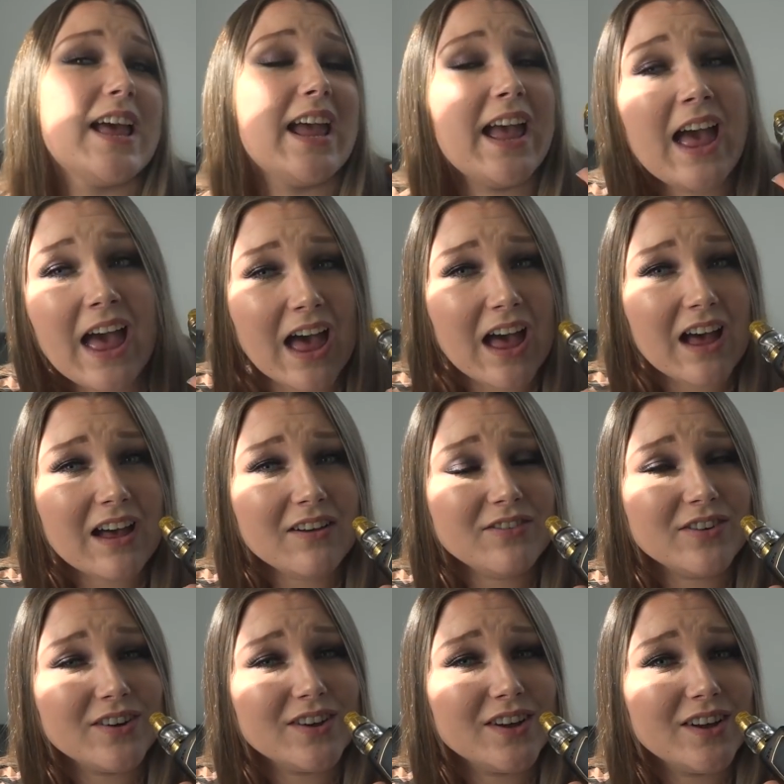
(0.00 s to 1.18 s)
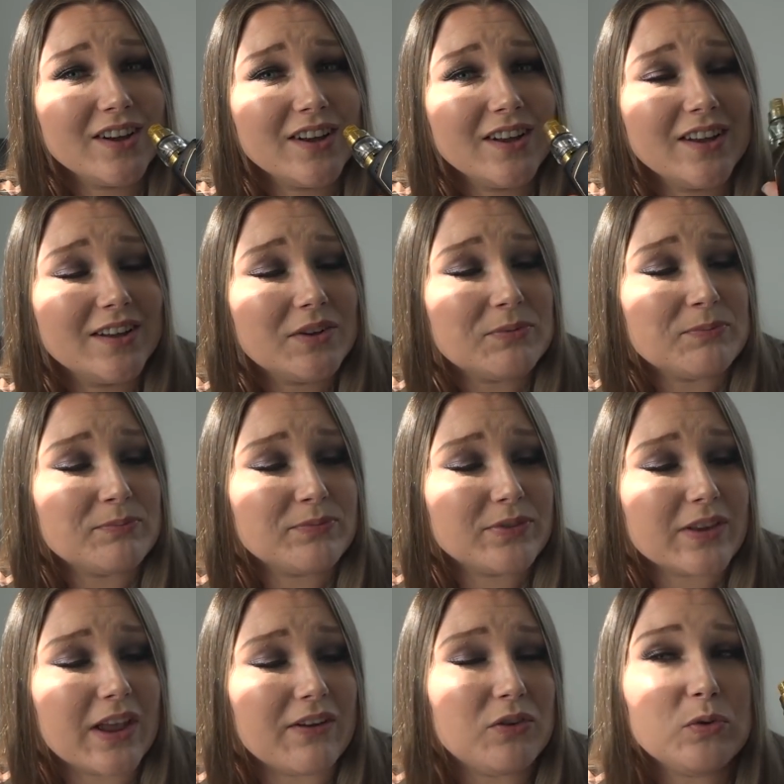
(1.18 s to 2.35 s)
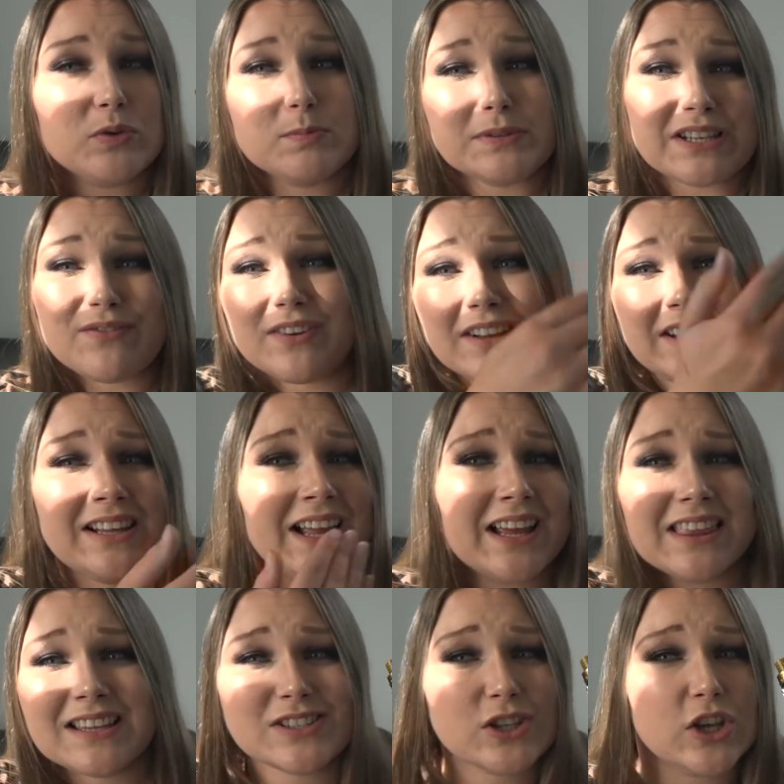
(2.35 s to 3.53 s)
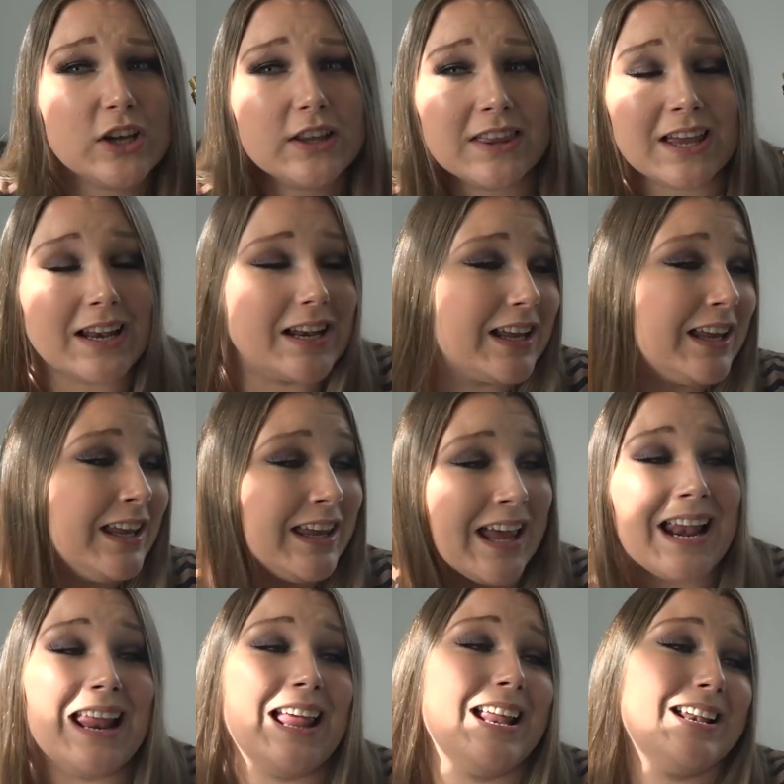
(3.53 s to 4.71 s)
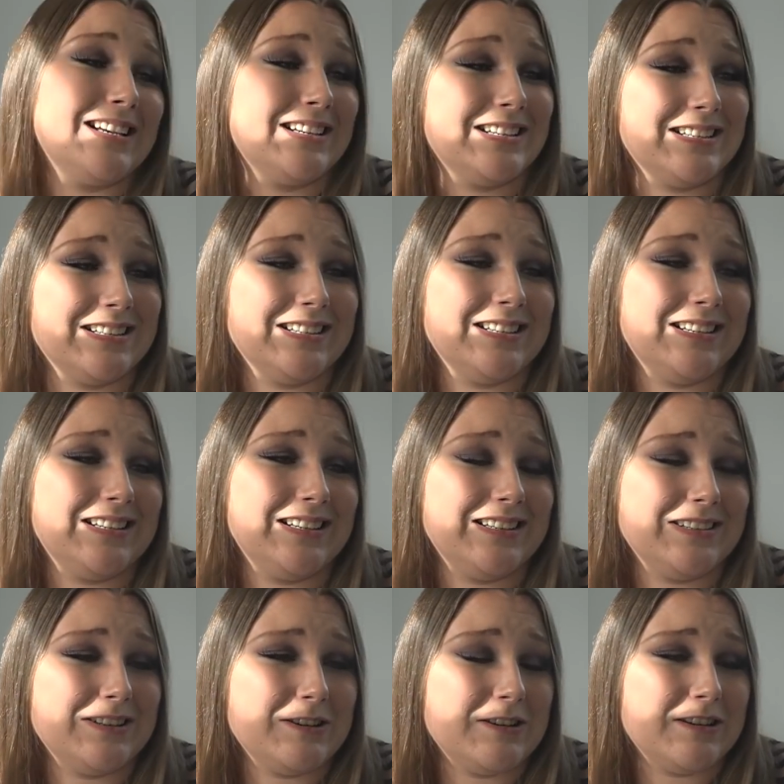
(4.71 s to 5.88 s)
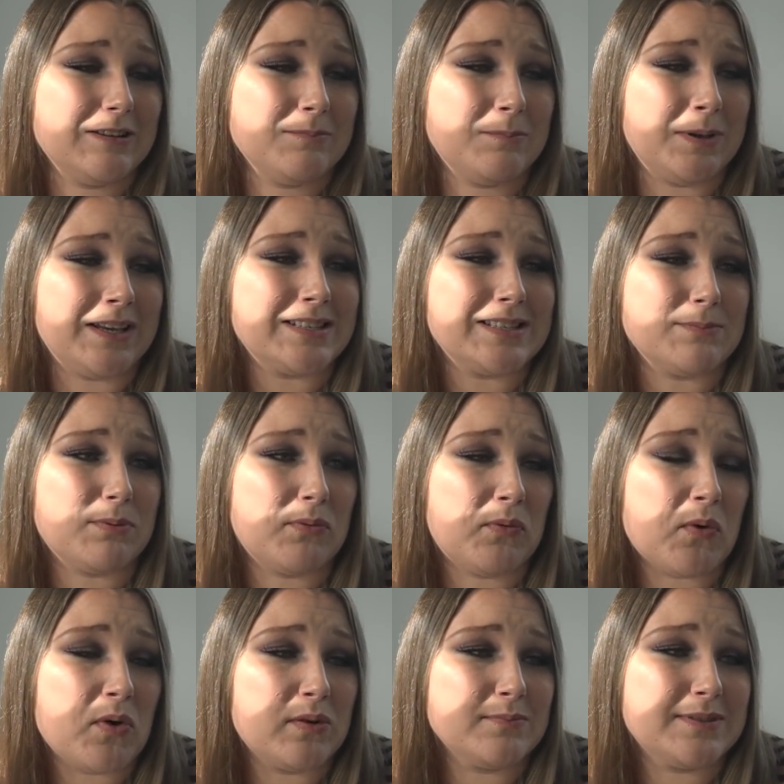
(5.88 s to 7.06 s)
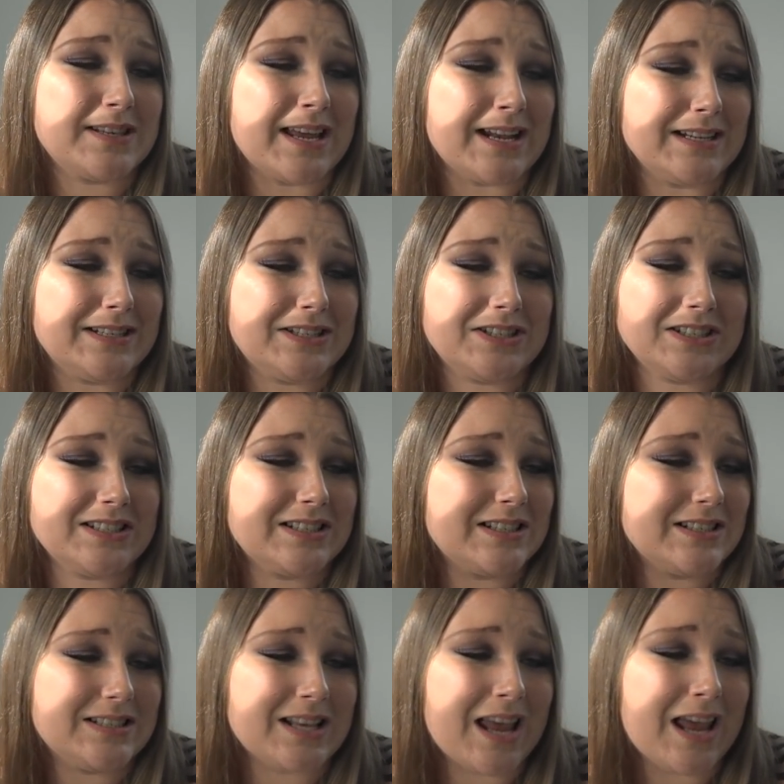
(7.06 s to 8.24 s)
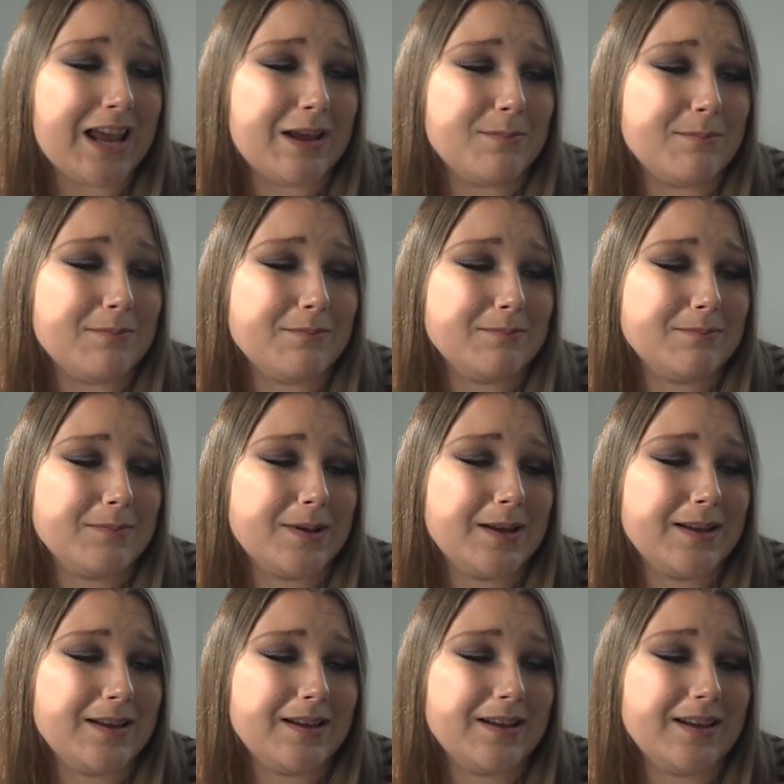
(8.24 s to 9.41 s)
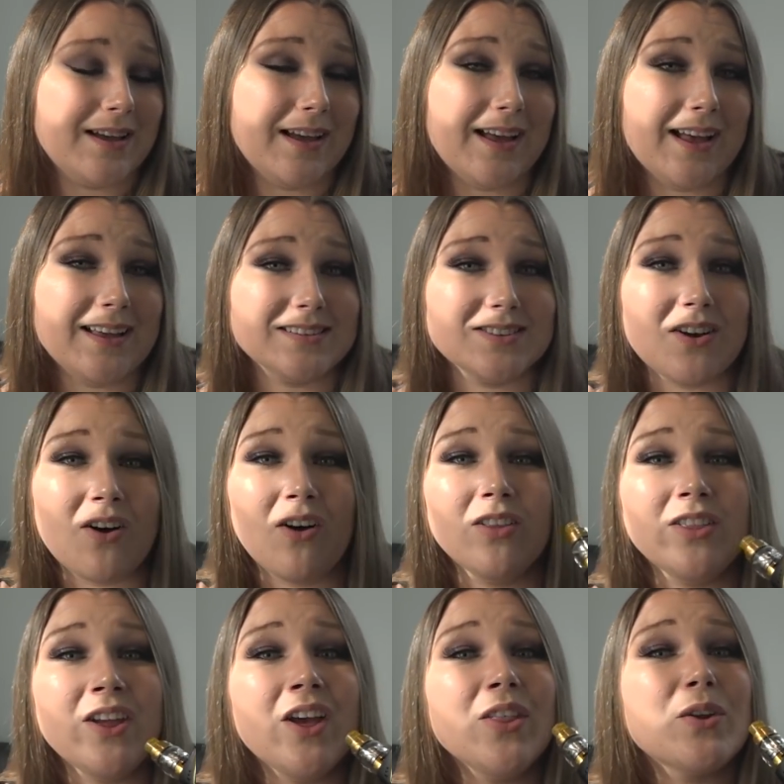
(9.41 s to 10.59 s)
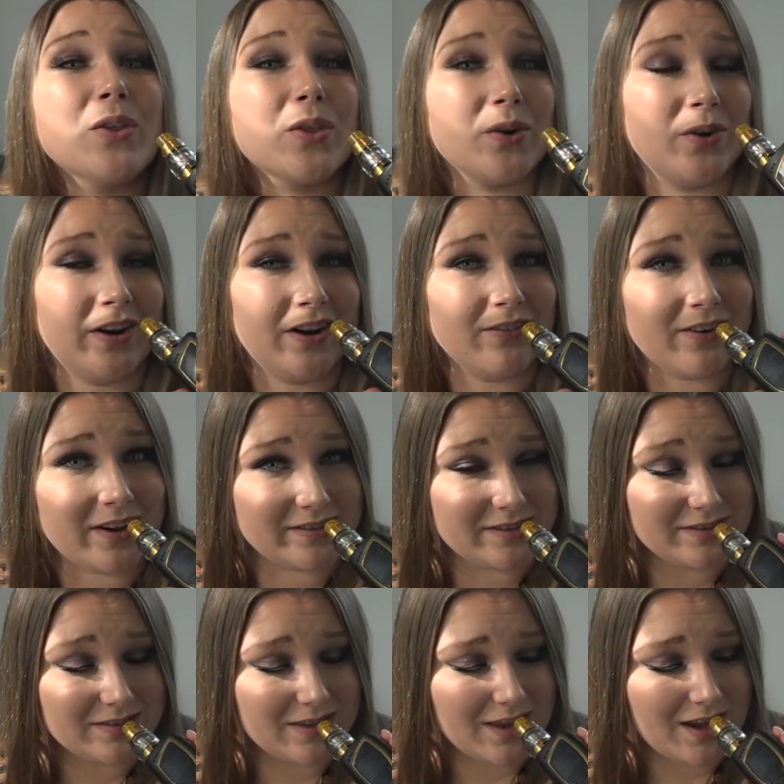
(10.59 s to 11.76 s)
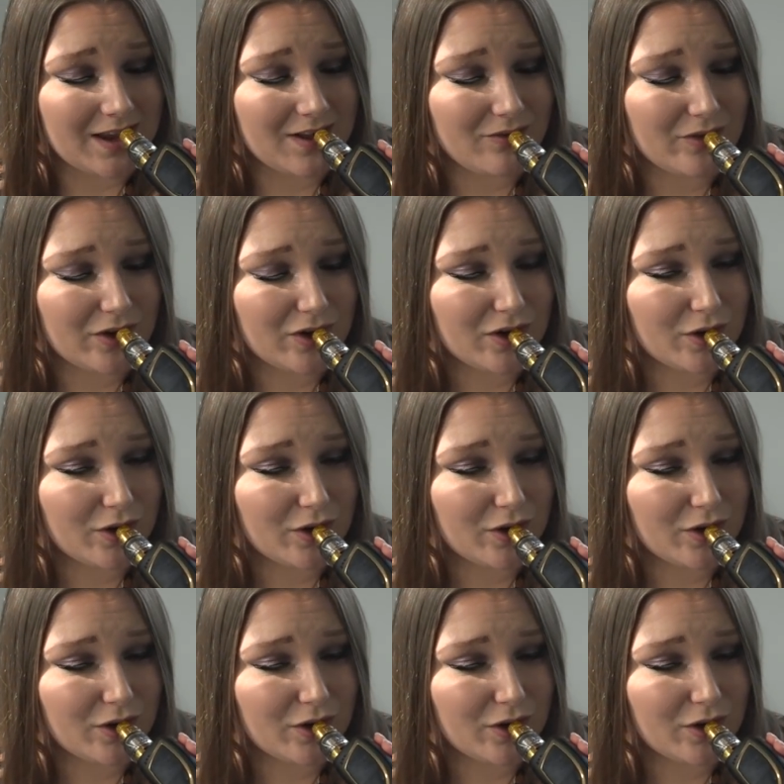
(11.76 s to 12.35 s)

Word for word: they have, if you specifically like this look, then get it. Because it performs and it's just the same as all the other 30 devices that they have.